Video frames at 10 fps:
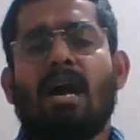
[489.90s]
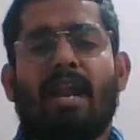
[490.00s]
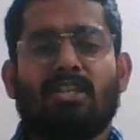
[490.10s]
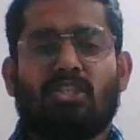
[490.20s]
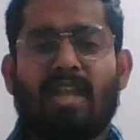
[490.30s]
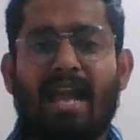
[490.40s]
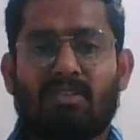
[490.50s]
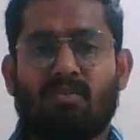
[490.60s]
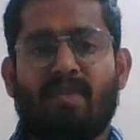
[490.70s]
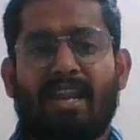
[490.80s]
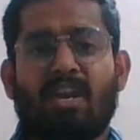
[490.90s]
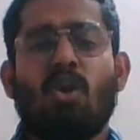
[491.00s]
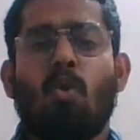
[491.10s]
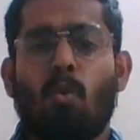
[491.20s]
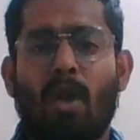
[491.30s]
is tax rebate?
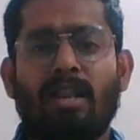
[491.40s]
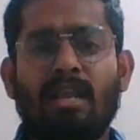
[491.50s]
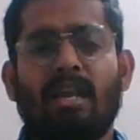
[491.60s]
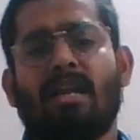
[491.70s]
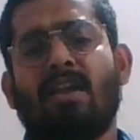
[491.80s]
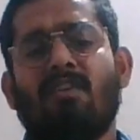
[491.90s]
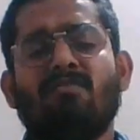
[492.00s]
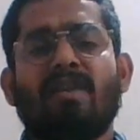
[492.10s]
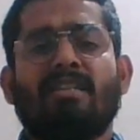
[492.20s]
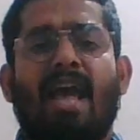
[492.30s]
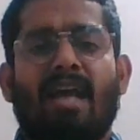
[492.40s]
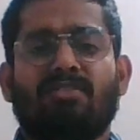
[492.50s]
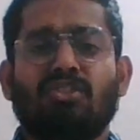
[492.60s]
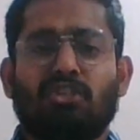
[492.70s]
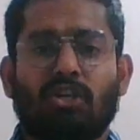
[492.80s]
Well, government has
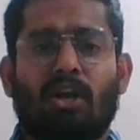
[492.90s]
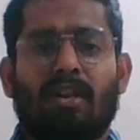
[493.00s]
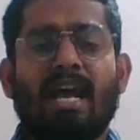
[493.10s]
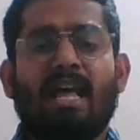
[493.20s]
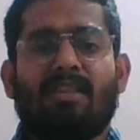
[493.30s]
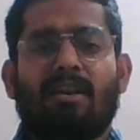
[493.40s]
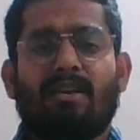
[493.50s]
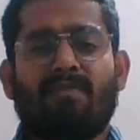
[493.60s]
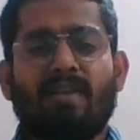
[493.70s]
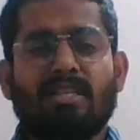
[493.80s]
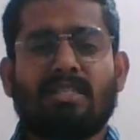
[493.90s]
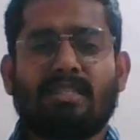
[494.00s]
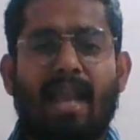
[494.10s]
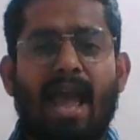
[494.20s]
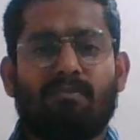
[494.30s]
ensured there are different
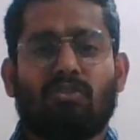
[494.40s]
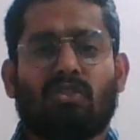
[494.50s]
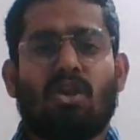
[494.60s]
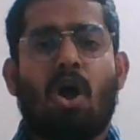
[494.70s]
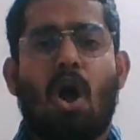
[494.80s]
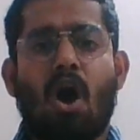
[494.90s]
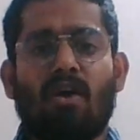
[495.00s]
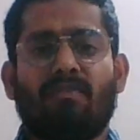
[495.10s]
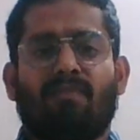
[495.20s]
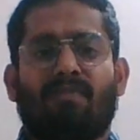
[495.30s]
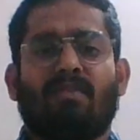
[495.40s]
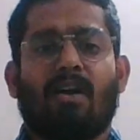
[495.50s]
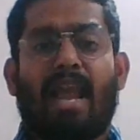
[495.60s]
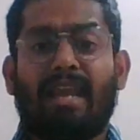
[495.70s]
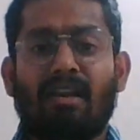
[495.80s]
slabs of
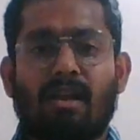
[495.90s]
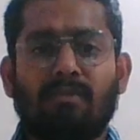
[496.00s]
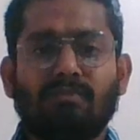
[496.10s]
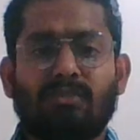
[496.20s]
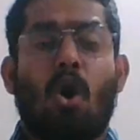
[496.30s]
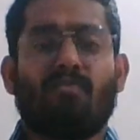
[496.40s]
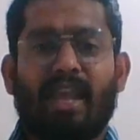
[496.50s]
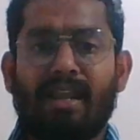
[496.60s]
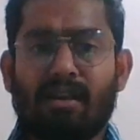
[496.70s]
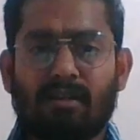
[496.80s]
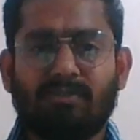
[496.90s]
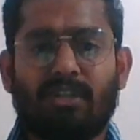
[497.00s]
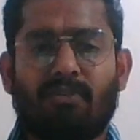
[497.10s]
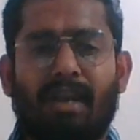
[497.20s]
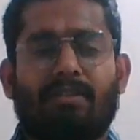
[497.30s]
the income
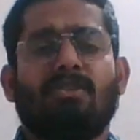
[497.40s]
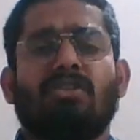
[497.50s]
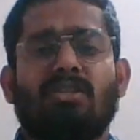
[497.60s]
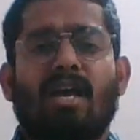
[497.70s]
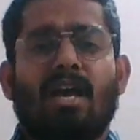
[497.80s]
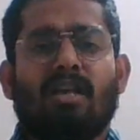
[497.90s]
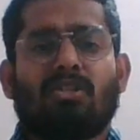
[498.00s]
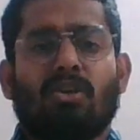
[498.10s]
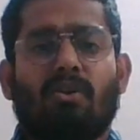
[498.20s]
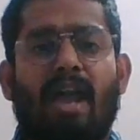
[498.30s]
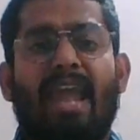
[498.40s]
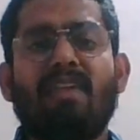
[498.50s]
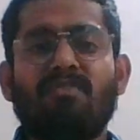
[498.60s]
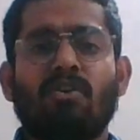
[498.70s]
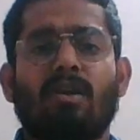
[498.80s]
generators. So
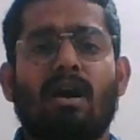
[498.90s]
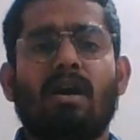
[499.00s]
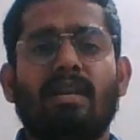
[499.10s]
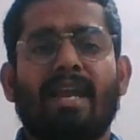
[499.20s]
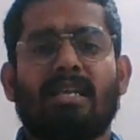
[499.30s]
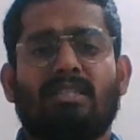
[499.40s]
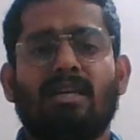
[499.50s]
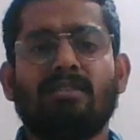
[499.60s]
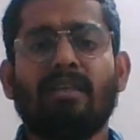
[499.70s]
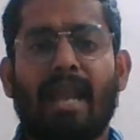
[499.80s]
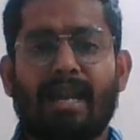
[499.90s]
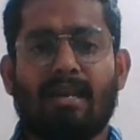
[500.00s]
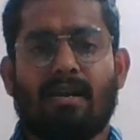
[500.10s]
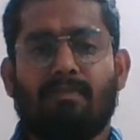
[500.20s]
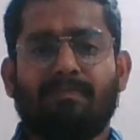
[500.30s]
if you are earning a certain
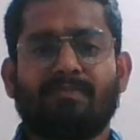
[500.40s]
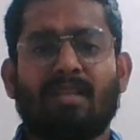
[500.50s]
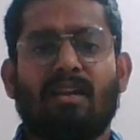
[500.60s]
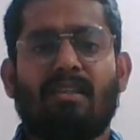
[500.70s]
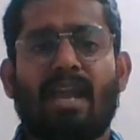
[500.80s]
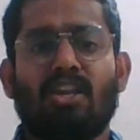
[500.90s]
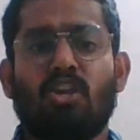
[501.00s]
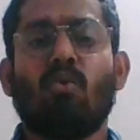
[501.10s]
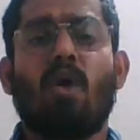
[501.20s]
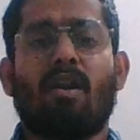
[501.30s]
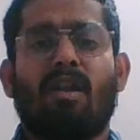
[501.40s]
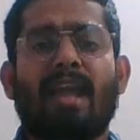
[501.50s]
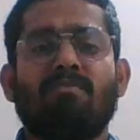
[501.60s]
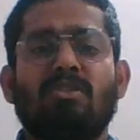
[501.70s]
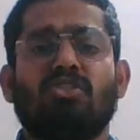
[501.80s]
income, then you are
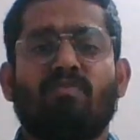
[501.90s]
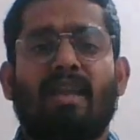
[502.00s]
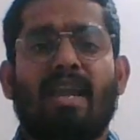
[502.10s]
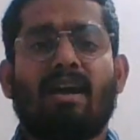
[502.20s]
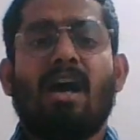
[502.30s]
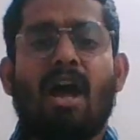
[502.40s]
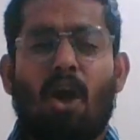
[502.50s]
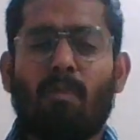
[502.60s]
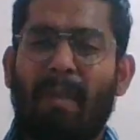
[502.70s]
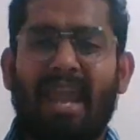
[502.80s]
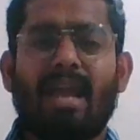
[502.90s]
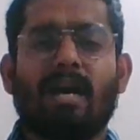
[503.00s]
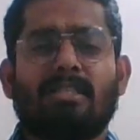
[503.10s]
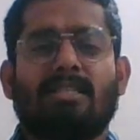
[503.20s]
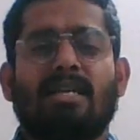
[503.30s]
liable to pay a
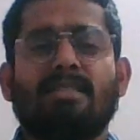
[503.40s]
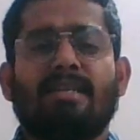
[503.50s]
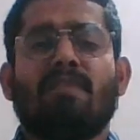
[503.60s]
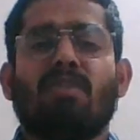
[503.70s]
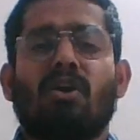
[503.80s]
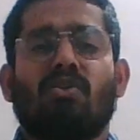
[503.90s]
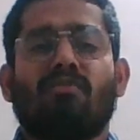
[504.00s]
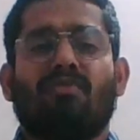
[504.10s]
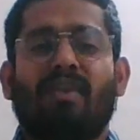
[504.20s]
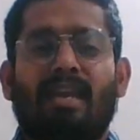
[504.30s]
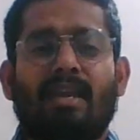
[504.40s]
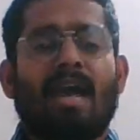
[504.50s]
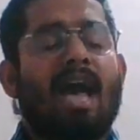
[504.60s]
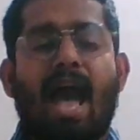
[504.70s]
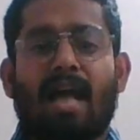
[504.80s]
certain amount of fee
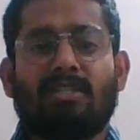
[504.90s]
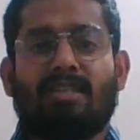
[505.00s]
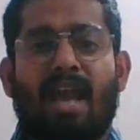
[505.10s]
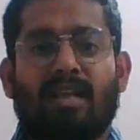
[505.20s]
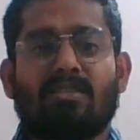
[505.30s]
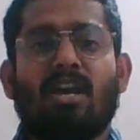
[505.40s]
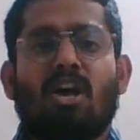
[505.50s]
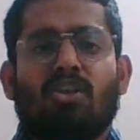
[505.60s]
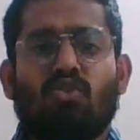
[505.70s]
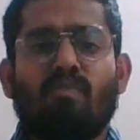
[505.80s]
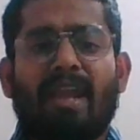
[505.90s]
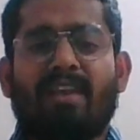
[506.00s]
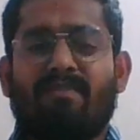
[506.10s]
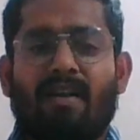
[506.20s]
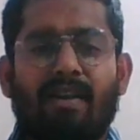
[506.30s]
as tax. To make
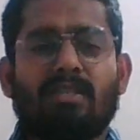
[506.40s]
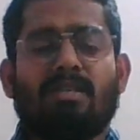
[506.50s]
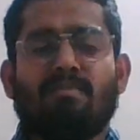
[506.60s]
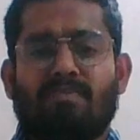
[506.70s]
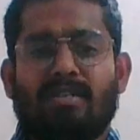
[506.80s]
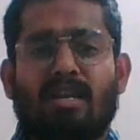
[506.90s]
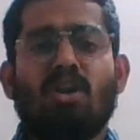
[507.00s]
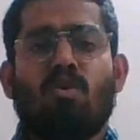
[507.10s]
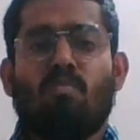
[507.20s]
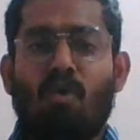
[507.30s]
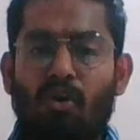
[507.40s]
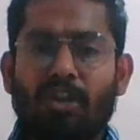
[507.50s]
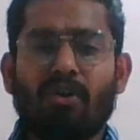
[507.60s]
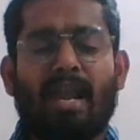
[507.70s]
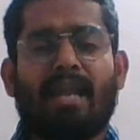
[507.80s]
it very simple, more
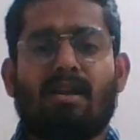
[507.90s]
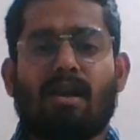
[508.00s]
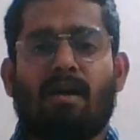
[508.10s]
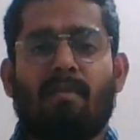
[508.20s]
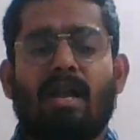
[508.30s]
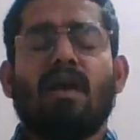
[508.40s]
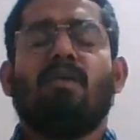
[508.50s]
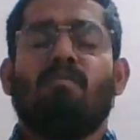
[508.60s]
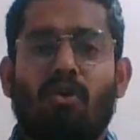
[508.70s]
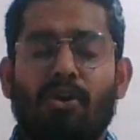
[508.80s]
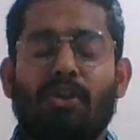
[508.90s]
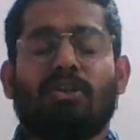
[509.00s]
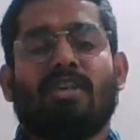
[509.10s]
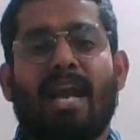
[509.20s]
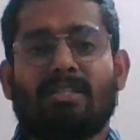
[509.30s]
your income, more your
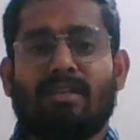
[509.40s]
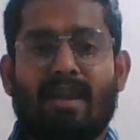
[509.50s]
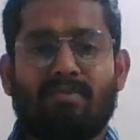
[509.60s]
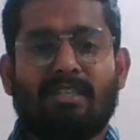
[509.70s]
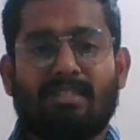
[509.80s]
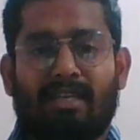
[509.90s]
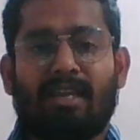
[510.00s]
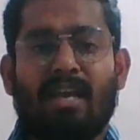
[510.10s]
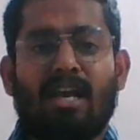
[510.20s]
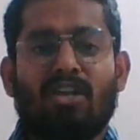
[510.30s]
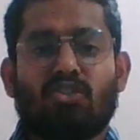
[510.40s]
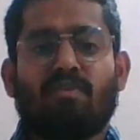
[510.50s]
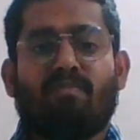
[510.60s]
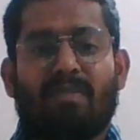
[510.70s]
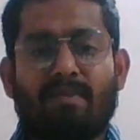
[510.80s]
tax liability.
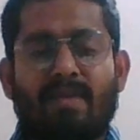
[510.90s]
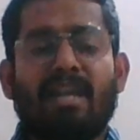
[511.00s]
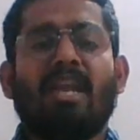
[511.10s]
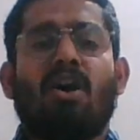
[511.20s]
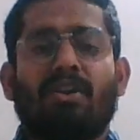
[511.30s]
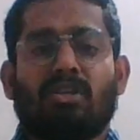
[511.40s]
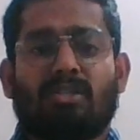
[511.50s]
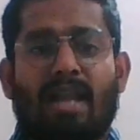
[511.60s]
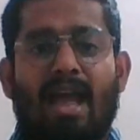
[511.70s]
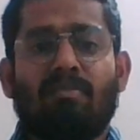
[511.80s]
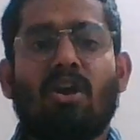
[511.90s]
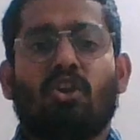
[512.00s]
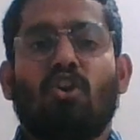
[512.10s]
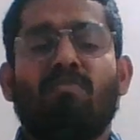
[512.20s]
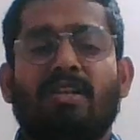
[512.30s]
So depending on your slab,
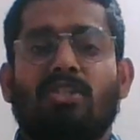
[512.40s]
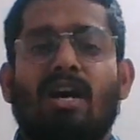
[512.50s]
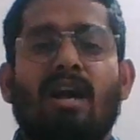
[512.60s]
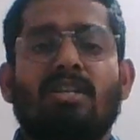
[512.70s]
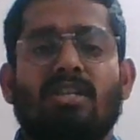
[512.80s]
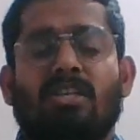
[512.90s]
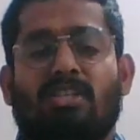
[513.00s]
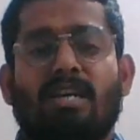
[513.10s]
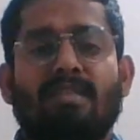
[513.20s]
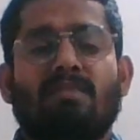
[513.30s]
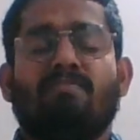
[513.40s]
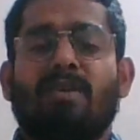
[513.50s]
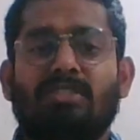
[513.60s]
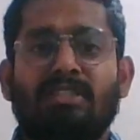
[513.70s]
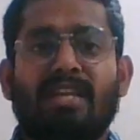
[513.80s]
you'll be charged a certain
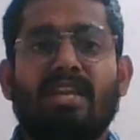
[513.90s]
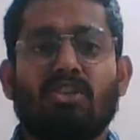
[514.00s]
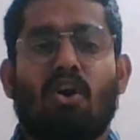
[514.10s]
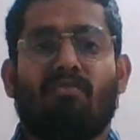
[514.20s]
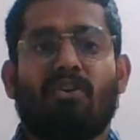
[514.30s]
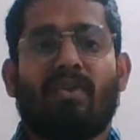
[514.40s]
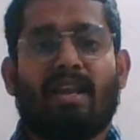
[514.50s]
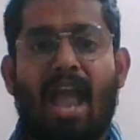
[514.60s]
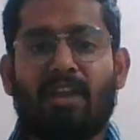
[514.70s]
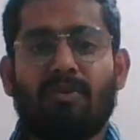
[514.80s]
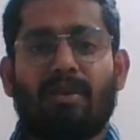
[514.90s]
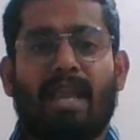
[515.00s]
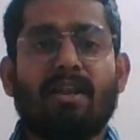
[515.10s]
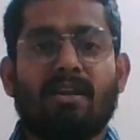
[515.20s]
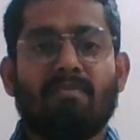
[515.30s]
percentage of your annual
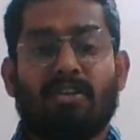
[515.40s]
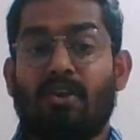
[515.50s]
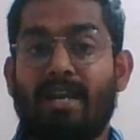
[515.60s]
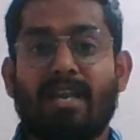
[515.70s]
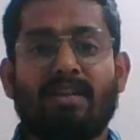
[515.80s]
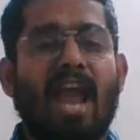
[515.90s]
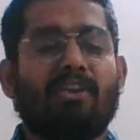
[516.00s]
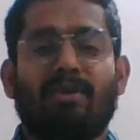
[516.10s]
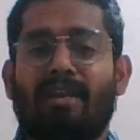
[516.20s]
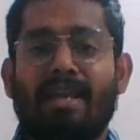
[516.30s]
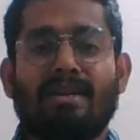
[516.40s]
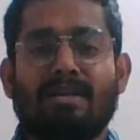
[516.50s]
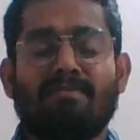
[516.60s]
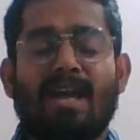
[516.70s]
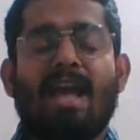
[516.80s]
income, your net annual income,